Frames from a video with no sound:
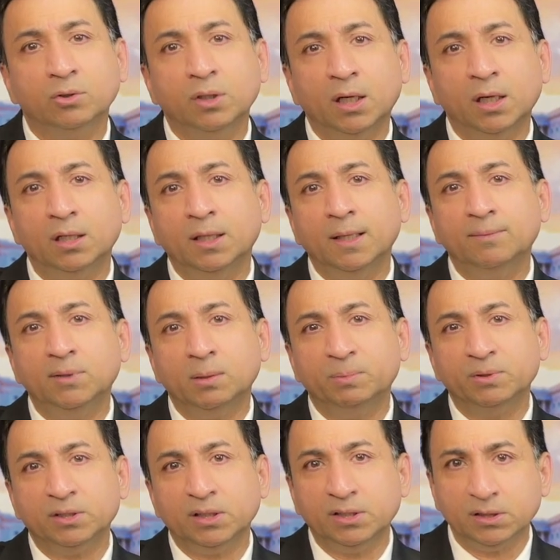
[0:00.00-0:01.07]
so they can keep their
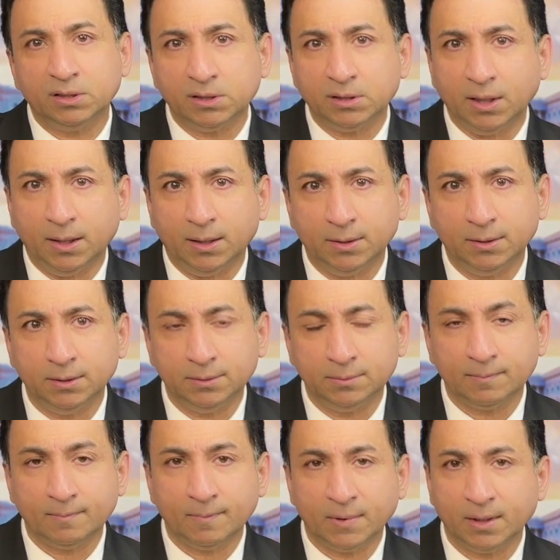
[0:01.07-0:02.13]
positions there.
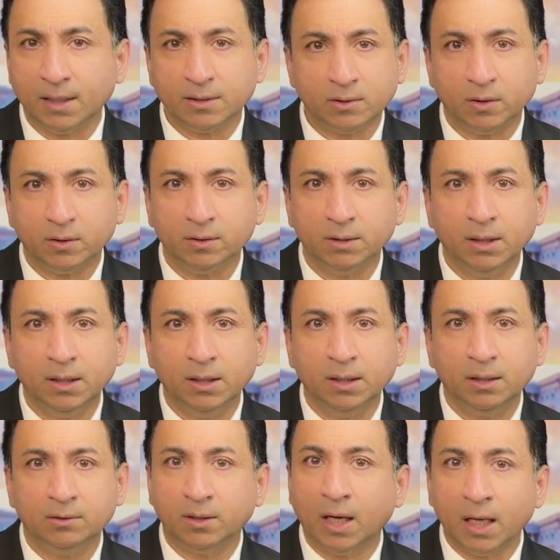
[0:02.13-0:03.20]
That's all.
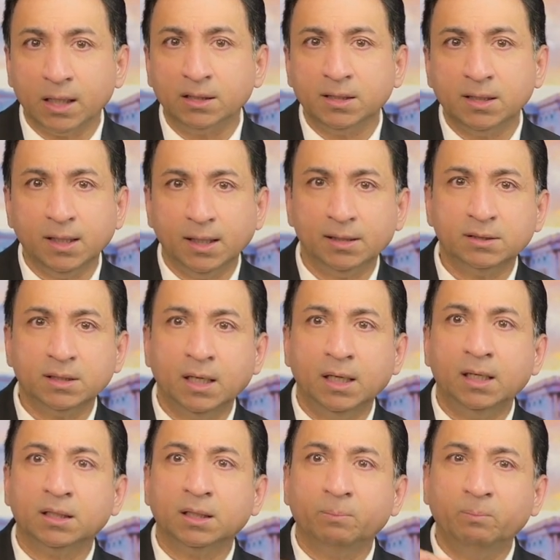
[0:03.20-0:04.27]
Reality is,
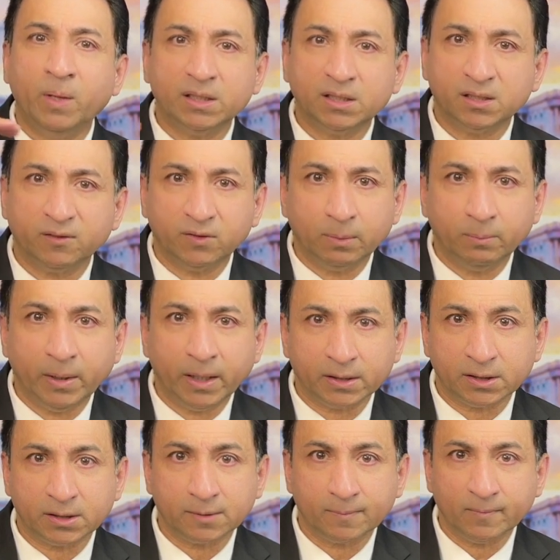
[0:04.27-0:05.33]
the best of the
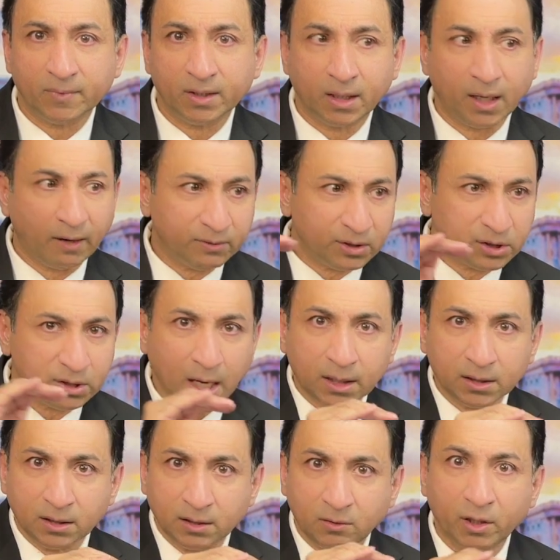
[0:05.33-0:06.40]
best that ever
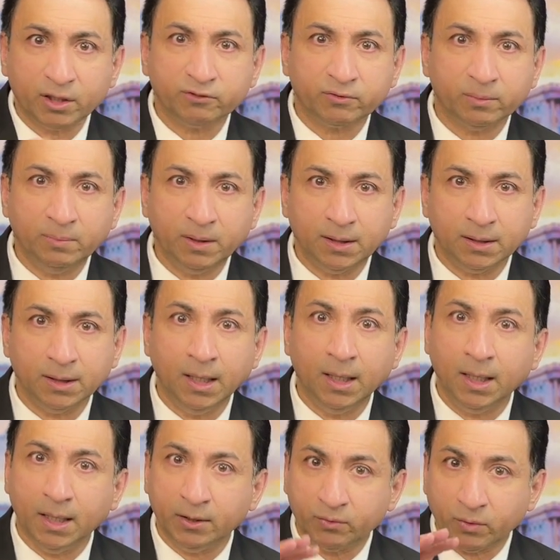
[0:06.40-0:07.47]
sat across from me
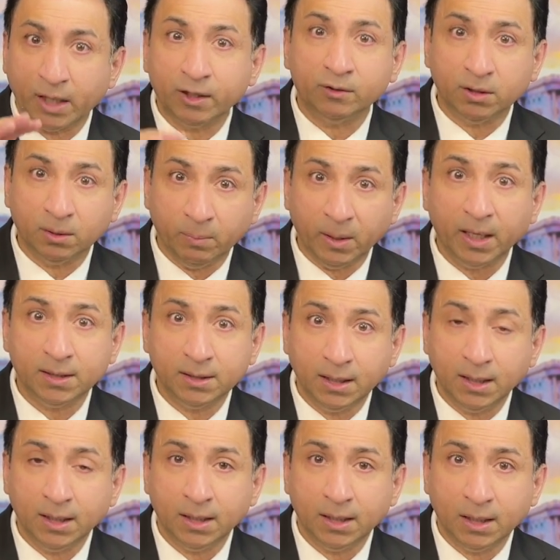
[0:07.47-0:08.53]
and tried to debate
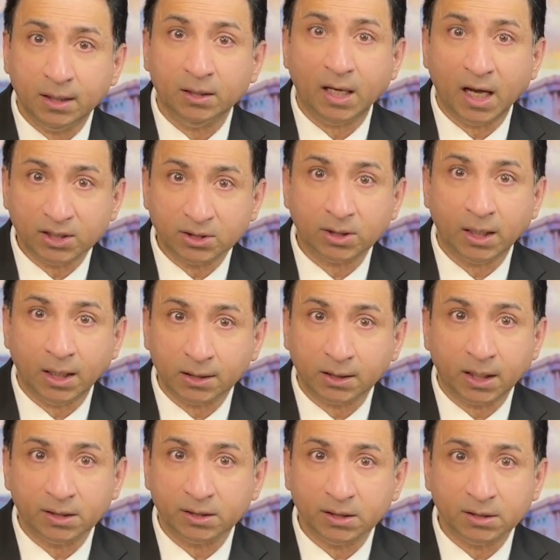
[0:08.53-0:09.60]
a national
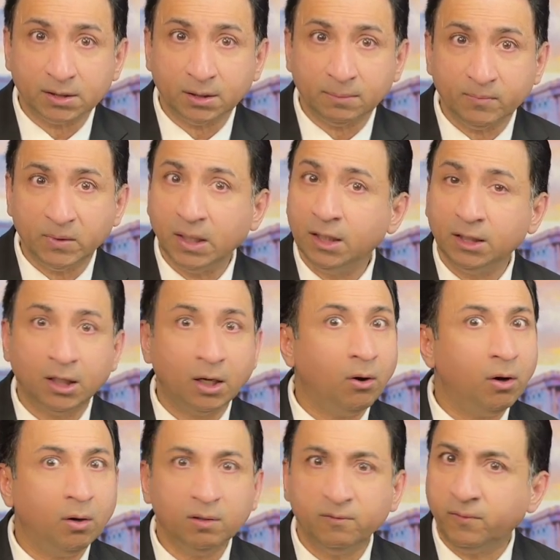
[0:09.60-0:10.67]
healthcare system, they
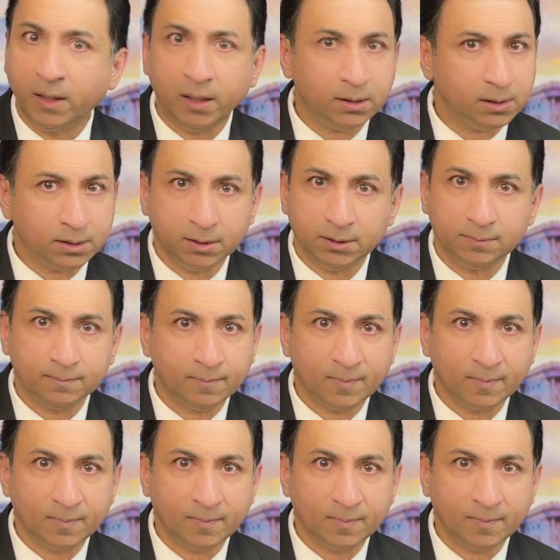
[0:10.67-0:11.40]
all failed.